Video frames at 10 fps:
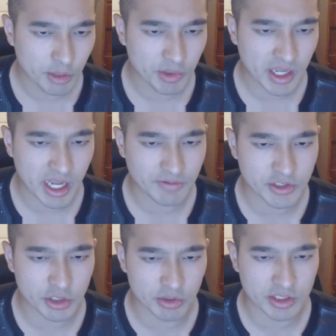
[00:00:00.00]
And we
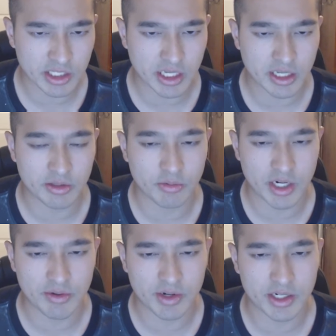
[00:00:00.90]
have to it that
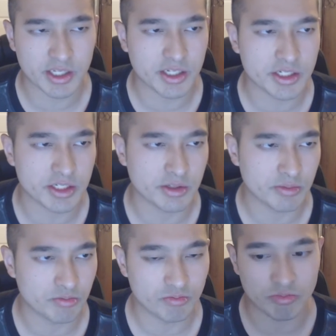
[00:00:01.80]
whatever it is,
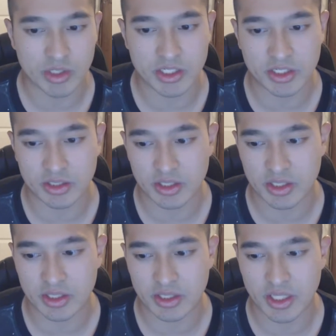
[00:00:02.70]

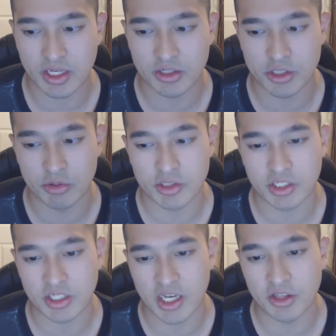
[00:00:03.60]
they're going to do
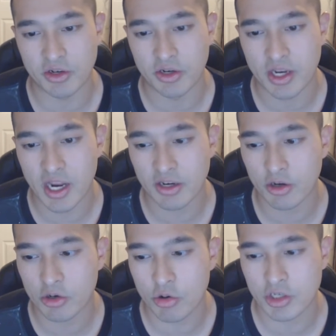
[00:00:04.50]
it together.
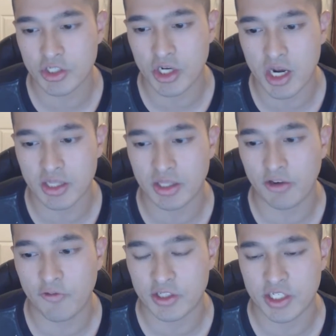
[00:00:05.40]
And of course, Jean
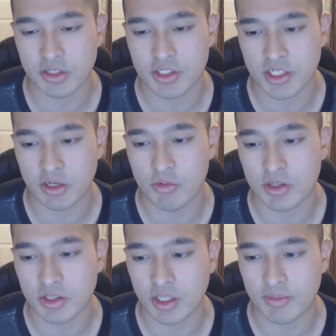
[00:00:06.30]
therefore tells Sig
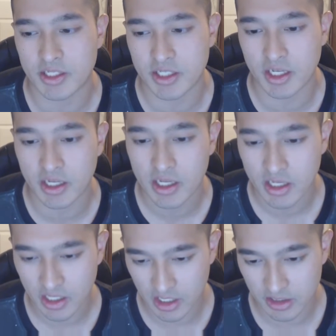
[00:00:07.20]
one thing by saying,
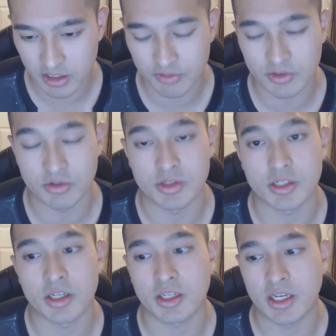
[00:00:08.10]
"I love you,
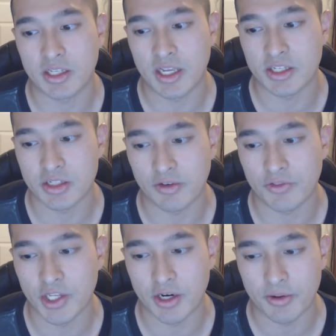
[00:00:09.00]
Sig," and ends
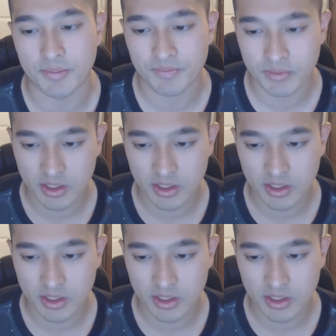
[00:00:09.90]
off there.